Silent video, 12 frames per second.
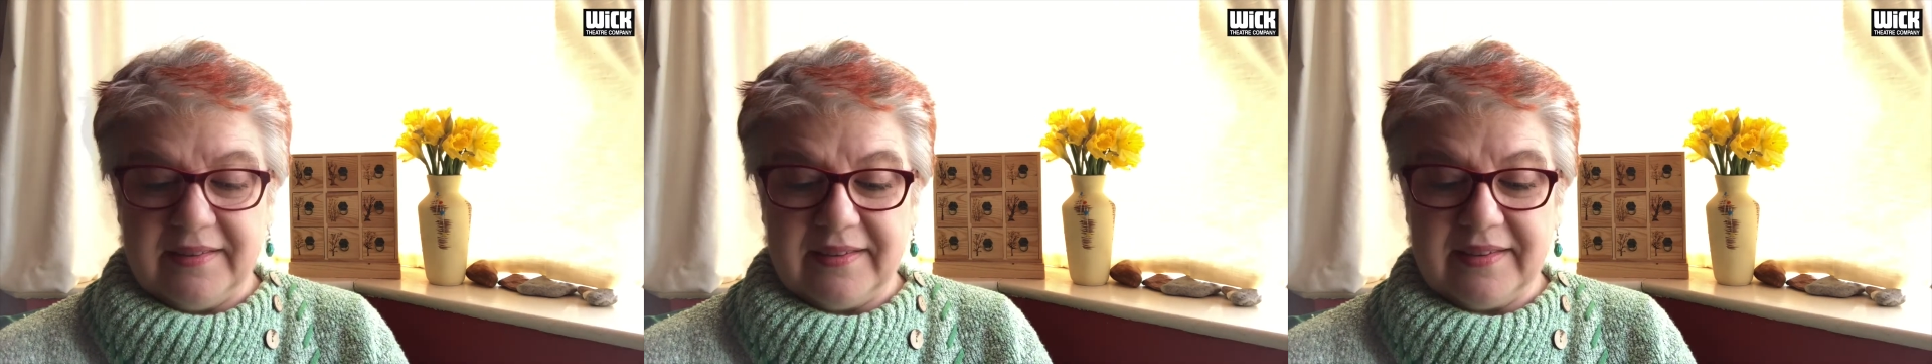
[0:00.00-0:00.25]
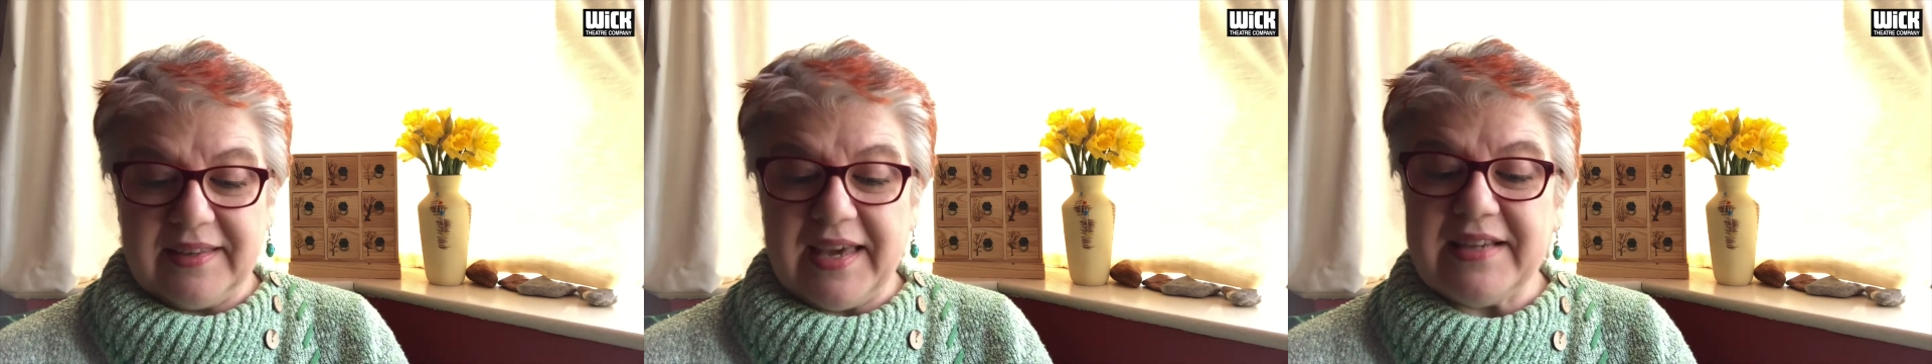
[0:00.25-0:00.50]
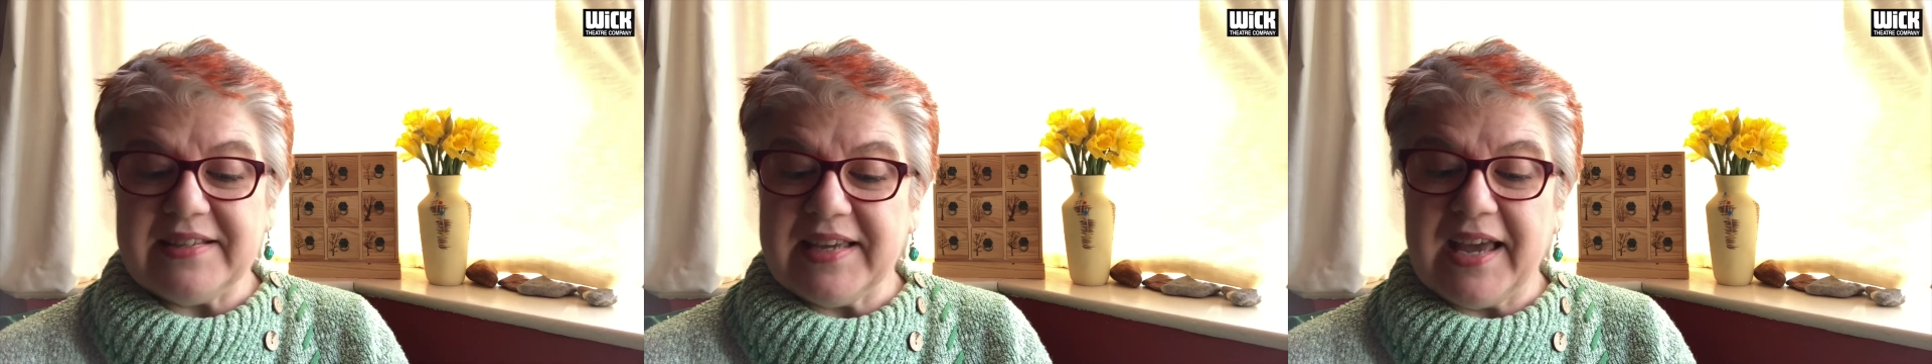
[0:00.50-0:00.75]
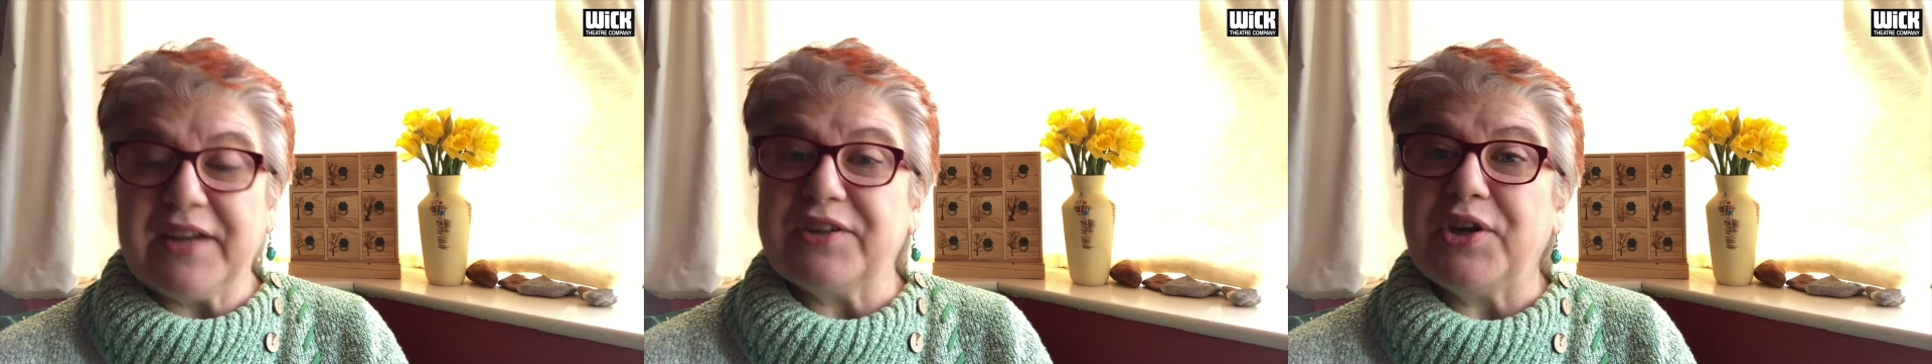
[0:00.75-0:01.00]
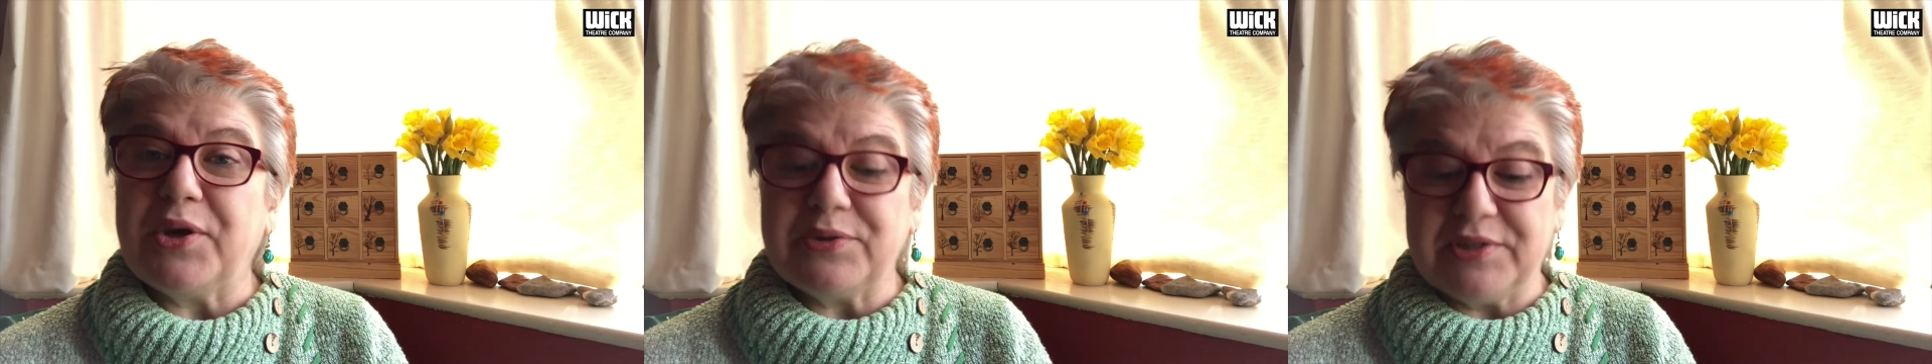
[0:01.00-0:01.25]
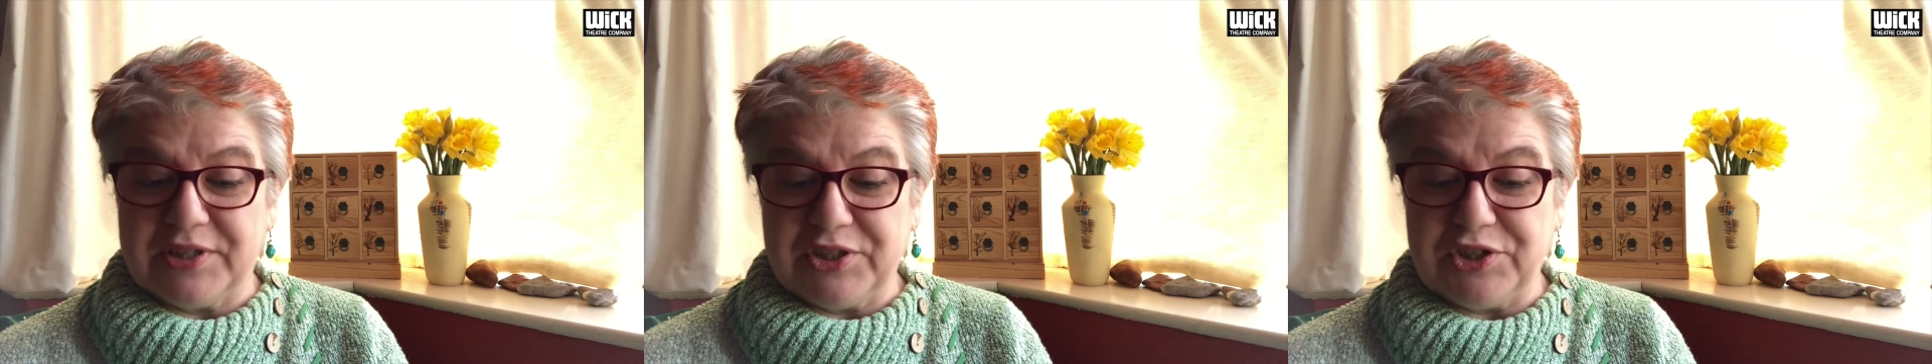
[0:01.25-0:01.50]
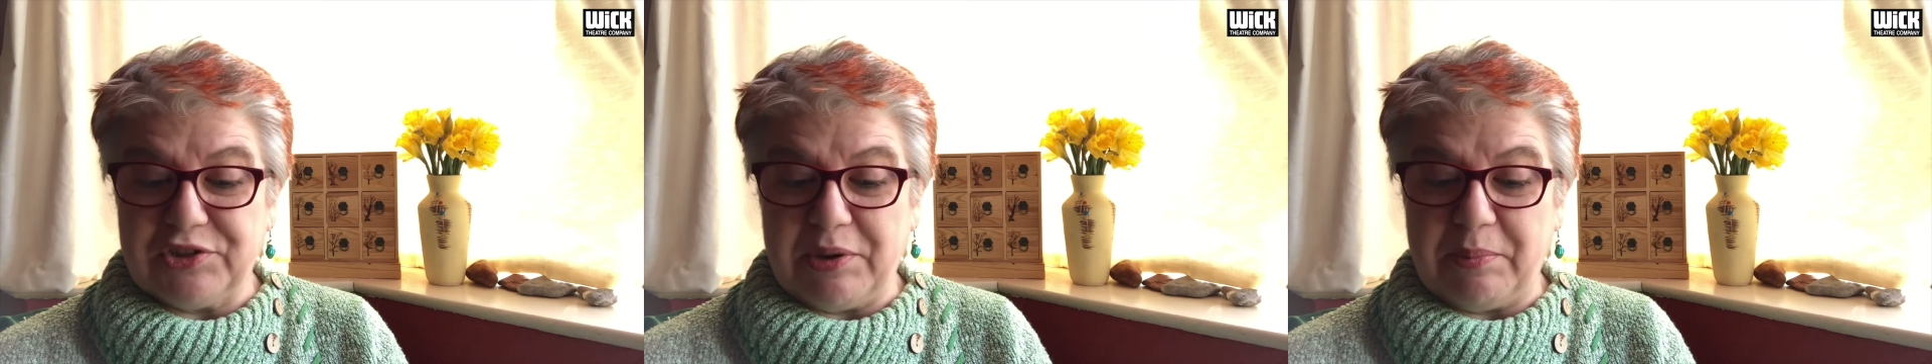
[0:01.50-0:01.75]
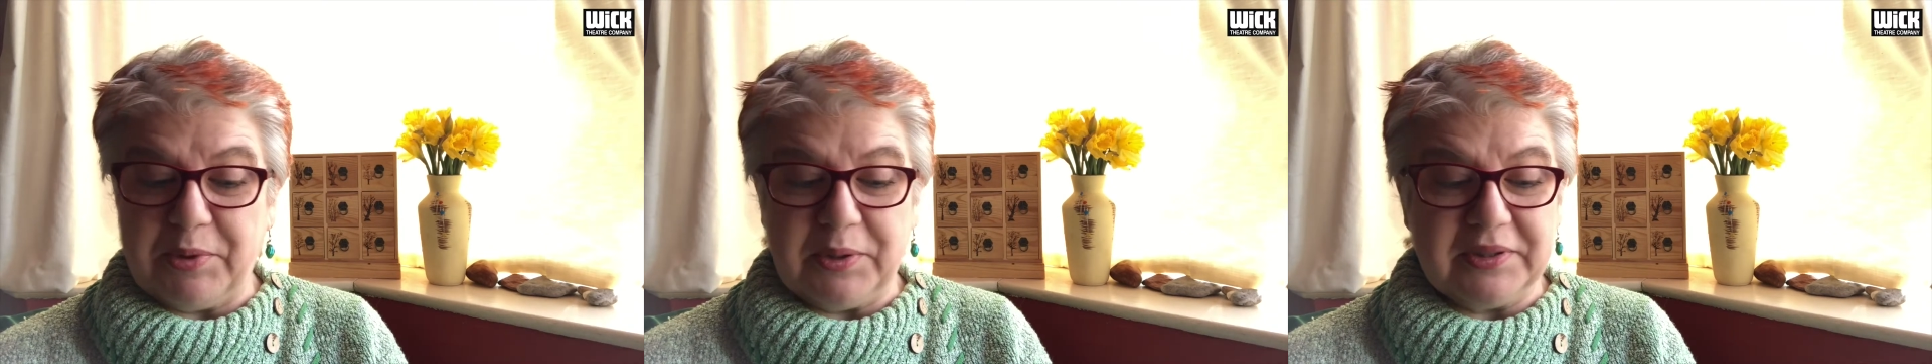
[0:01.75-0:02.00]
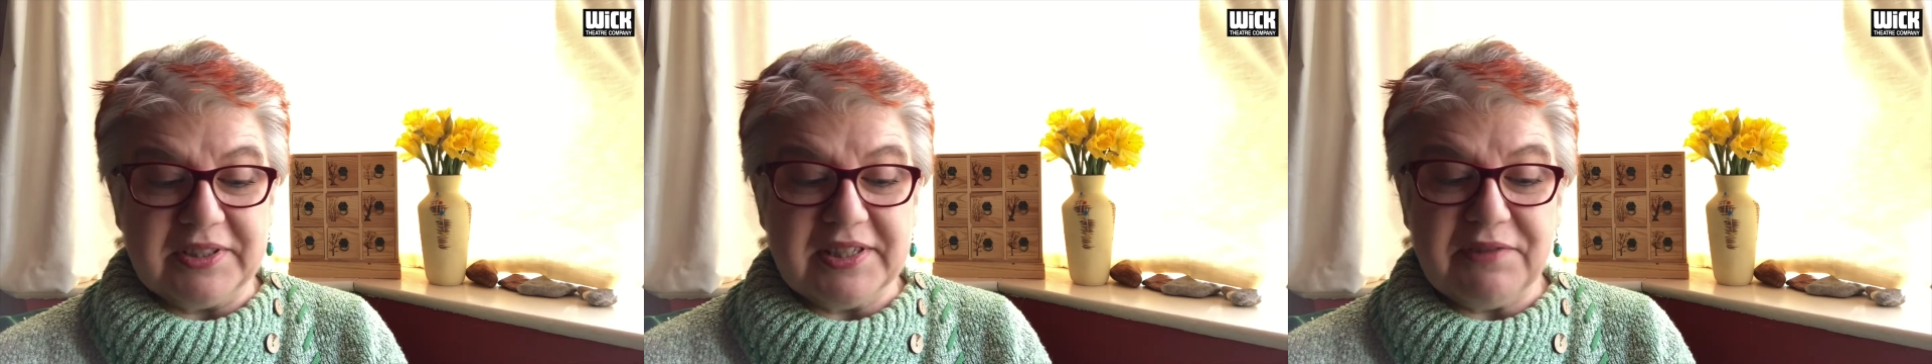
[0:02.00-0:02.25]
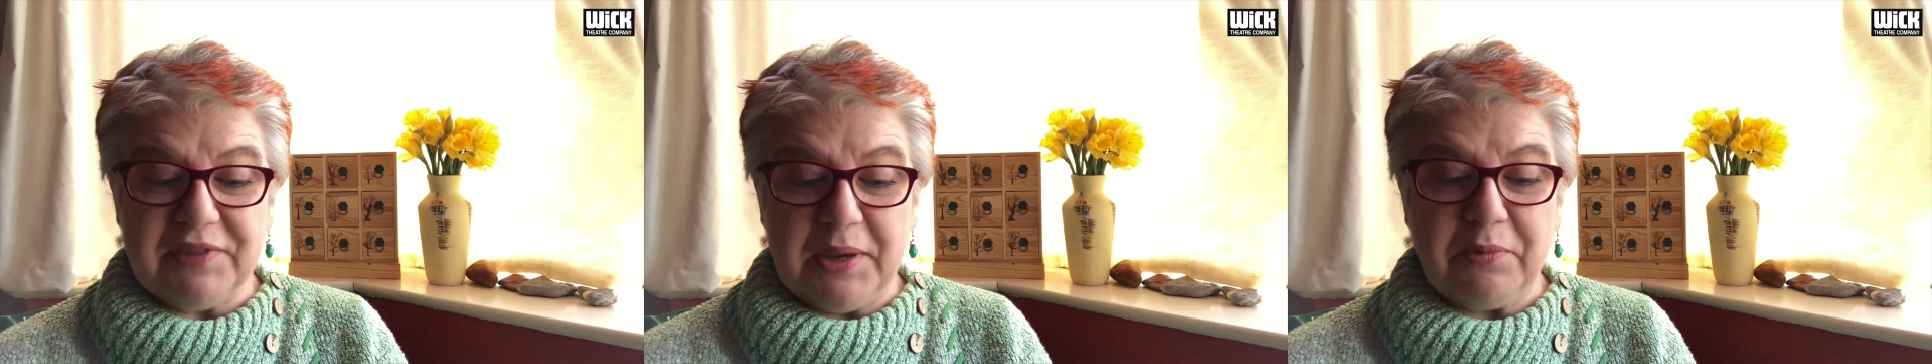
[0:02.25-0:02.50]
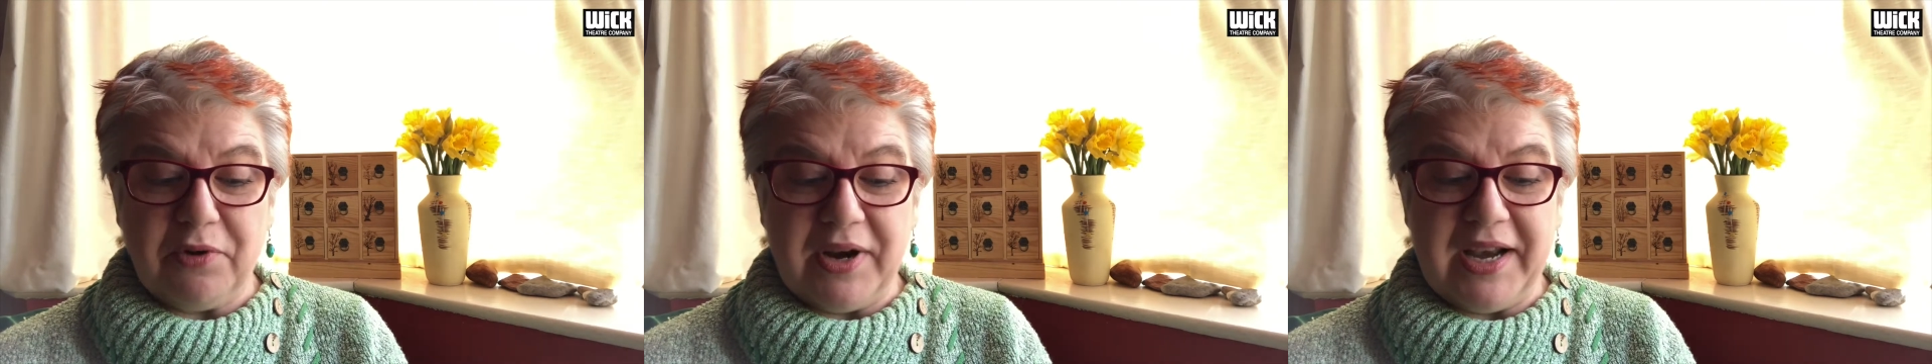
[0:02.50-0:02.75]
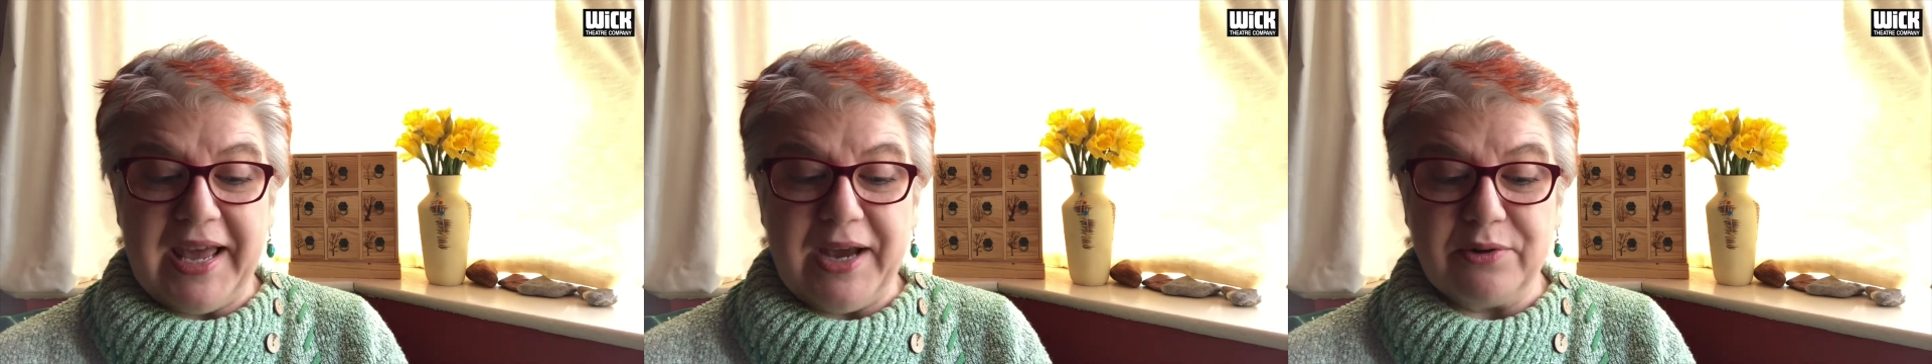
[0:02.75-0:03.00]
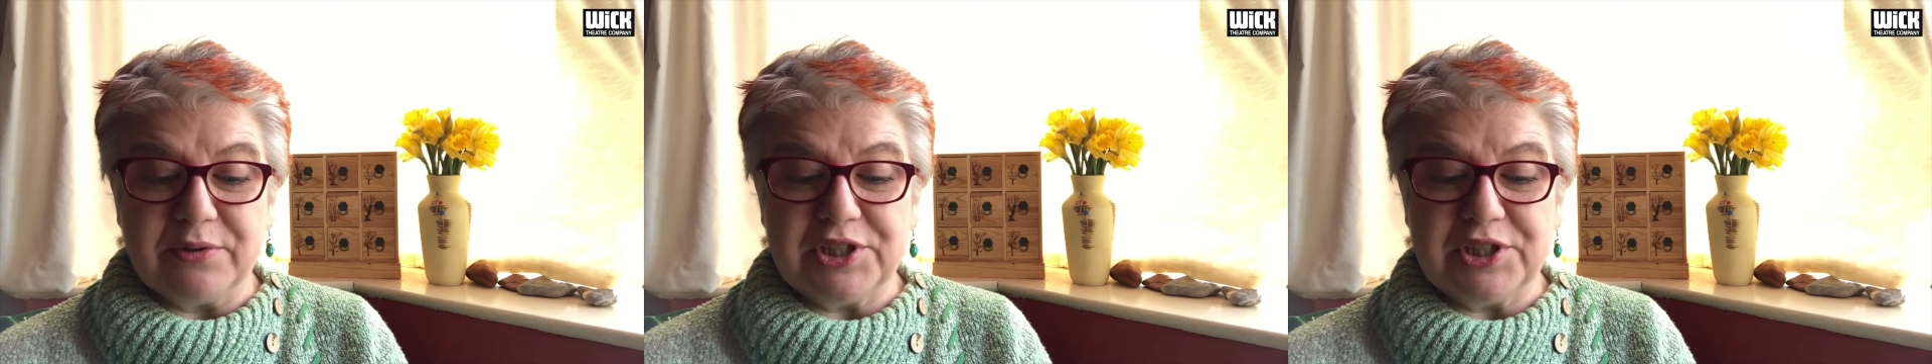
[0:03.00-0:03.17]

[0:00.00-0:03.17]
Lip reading: Katie had no such trouble, and if they were allowed,